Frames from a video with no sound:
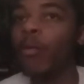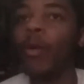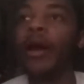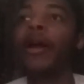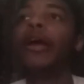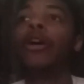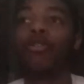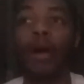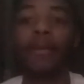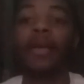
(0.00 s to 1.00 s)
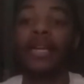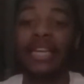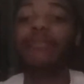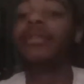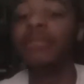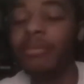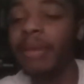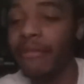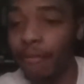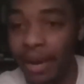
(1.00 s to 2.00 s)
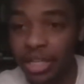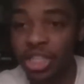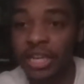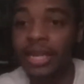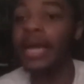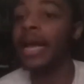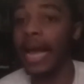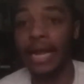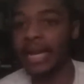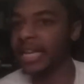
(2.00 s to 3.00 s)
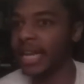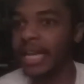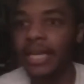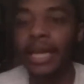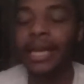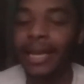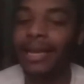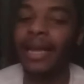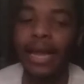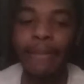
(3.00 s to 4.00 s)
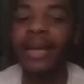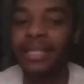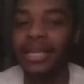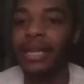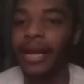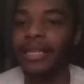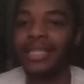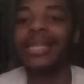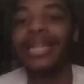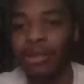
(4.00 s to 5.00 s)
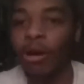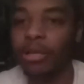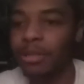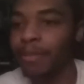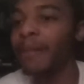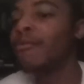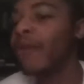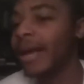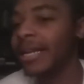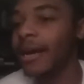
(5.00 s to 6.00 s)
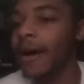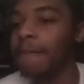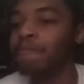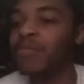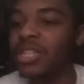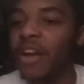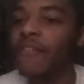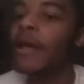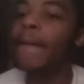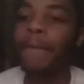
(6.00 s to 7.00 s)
where Karabika gives him some information and he basically like slick talks people into stuff.